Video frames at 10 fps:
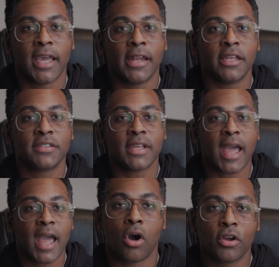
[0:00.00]
and
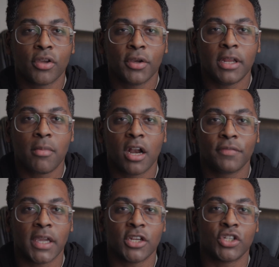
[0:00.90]
it's, are there any
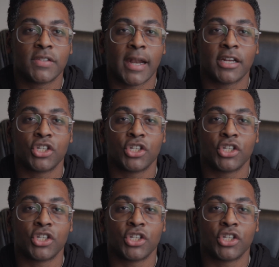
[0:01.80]
modifications that I